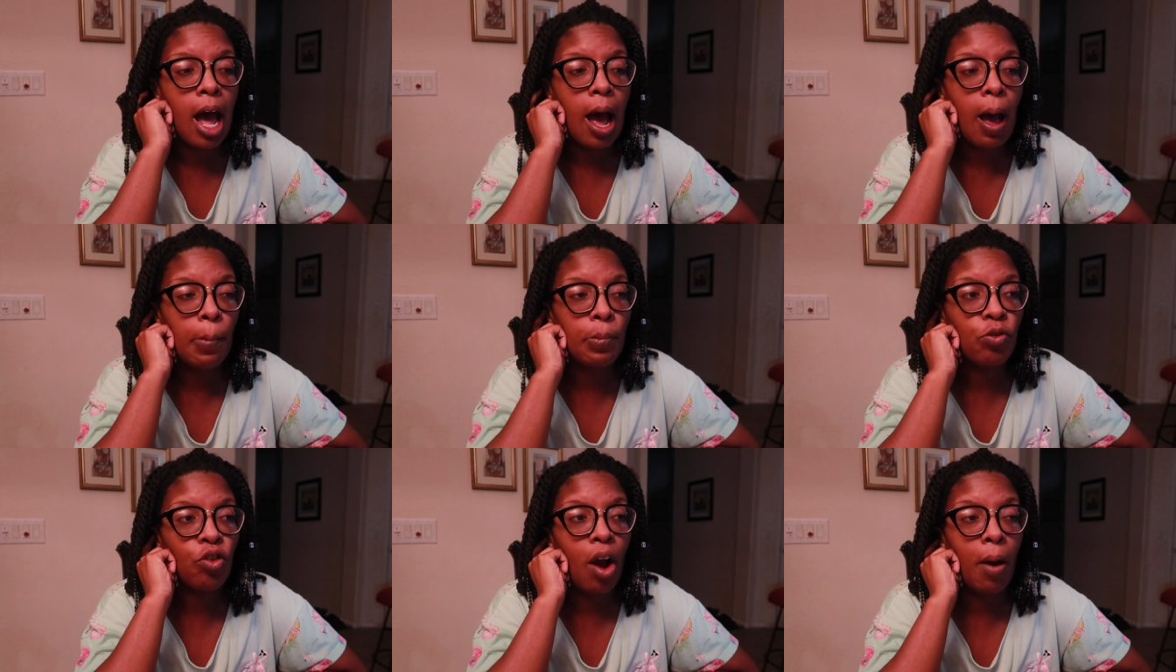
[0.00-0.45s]

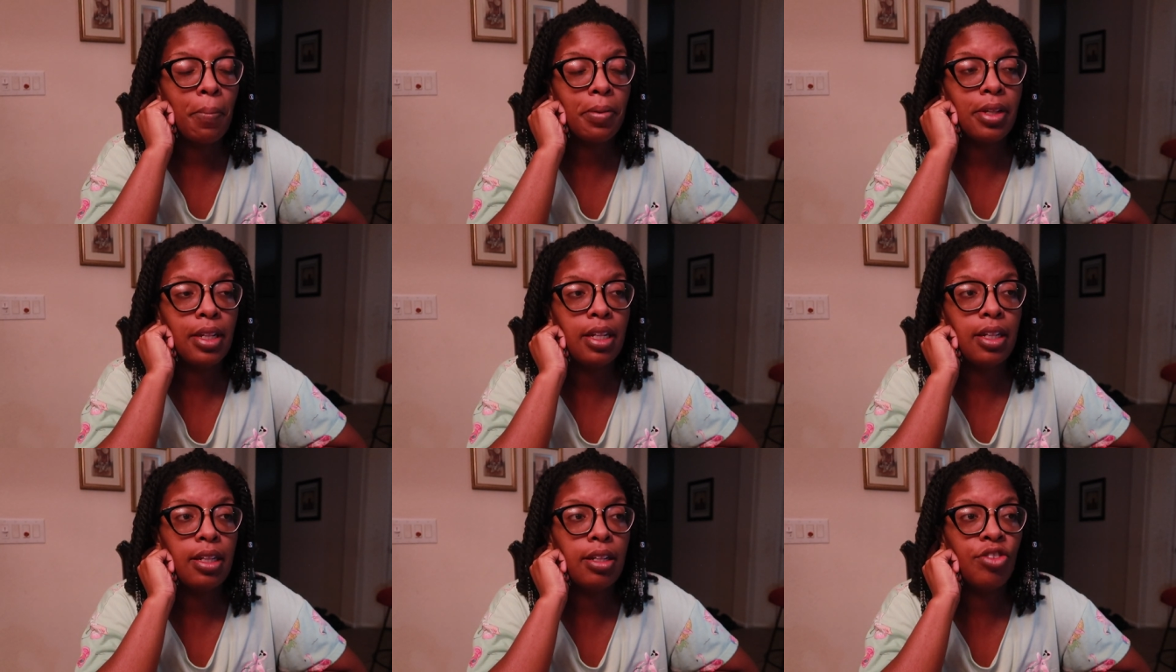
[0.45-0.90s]
I'm
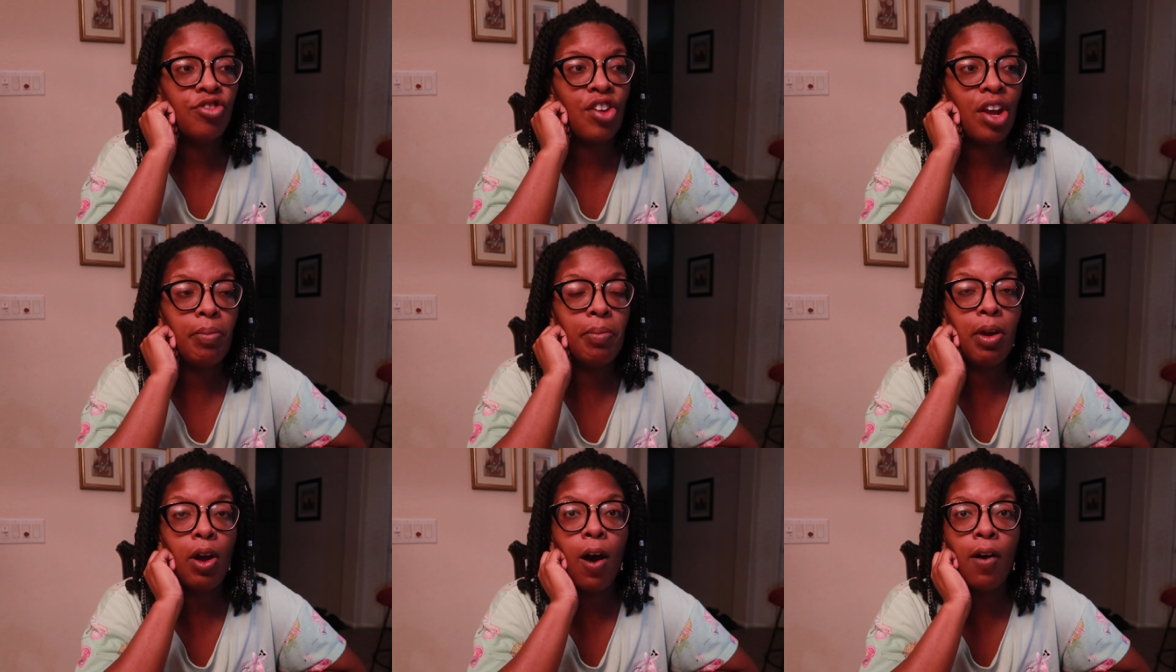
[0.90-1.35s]
dropping
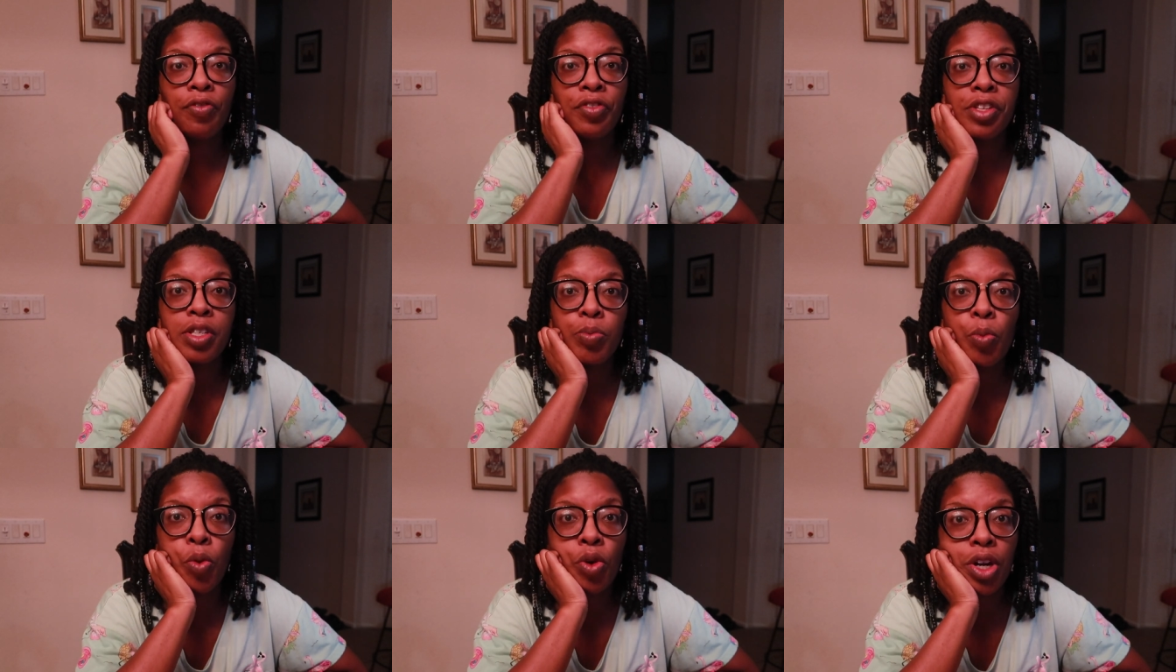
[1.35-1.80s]
JB off
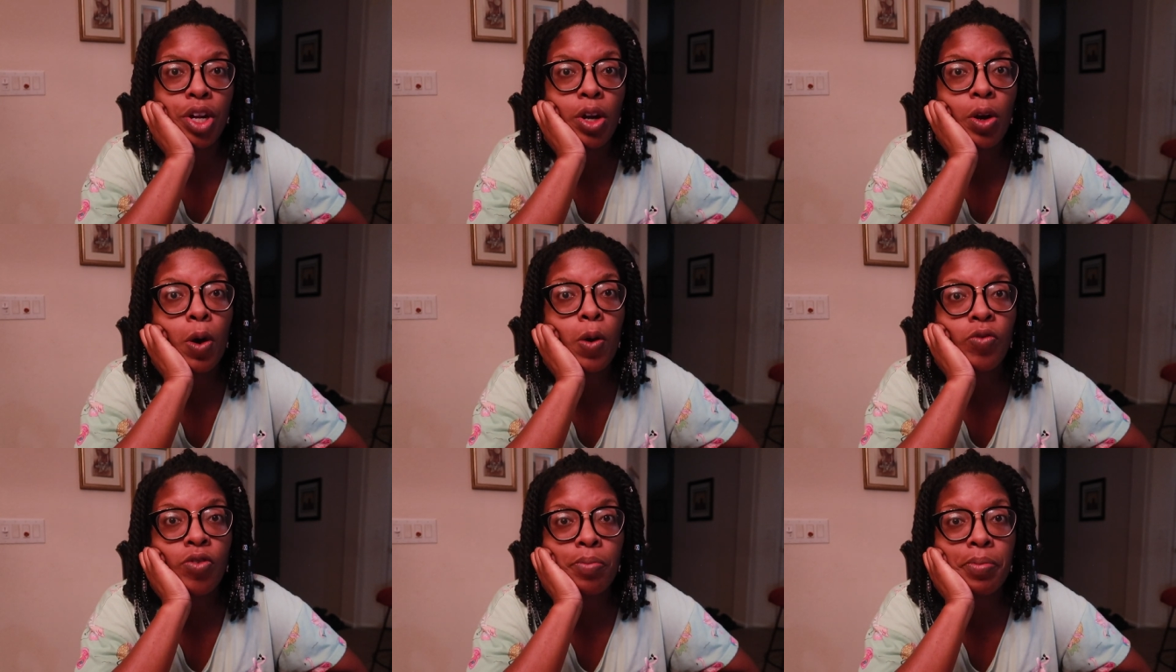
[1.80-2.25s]
this morning
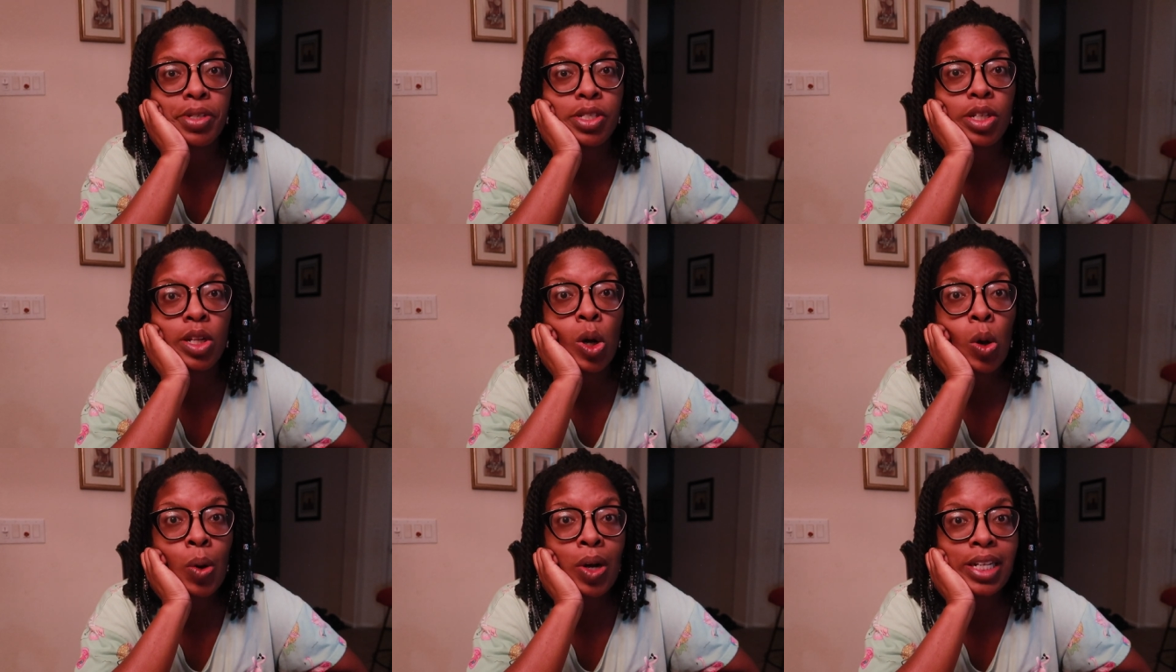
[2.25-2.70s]
over
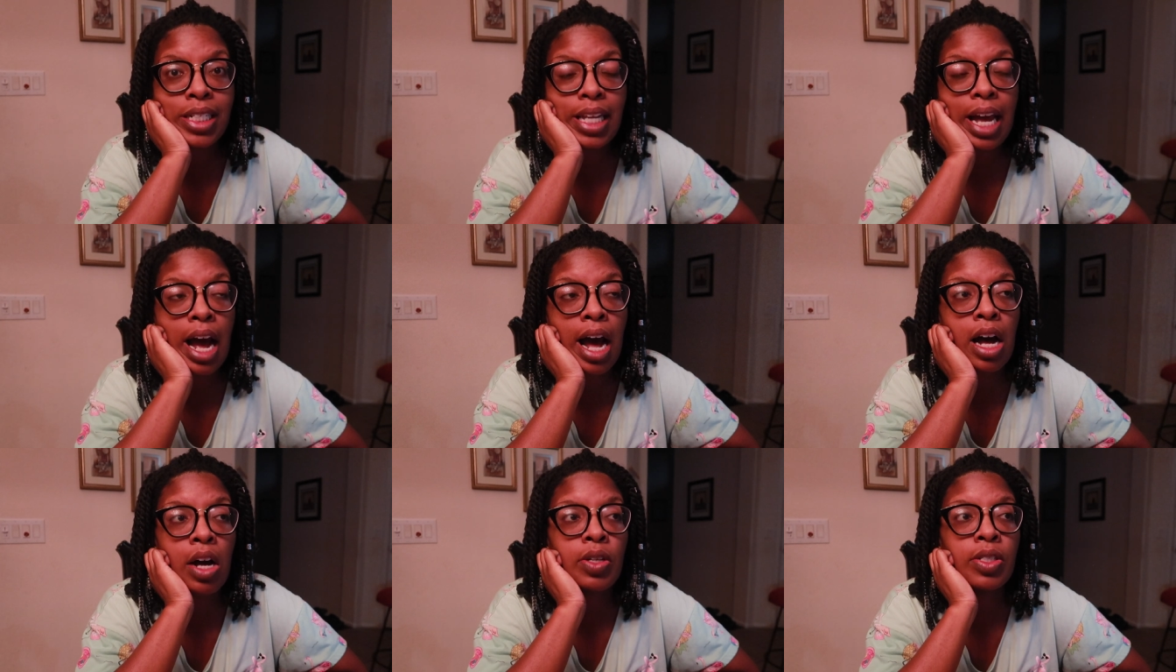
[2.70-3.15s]
Miss Lori's
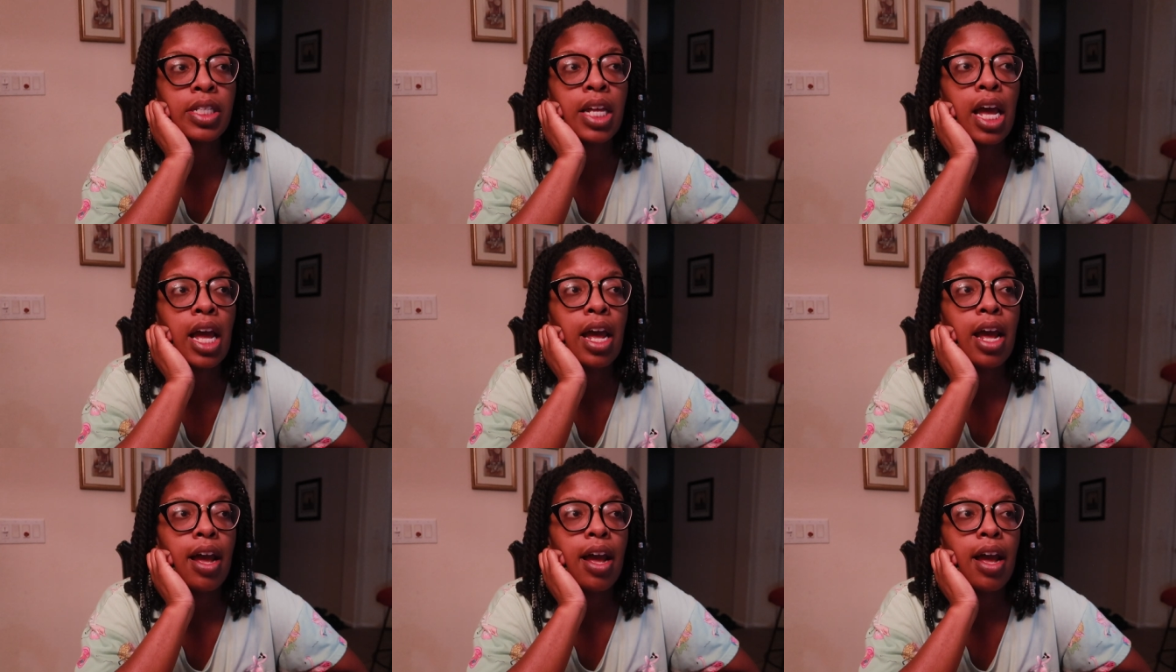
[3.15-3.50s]
house.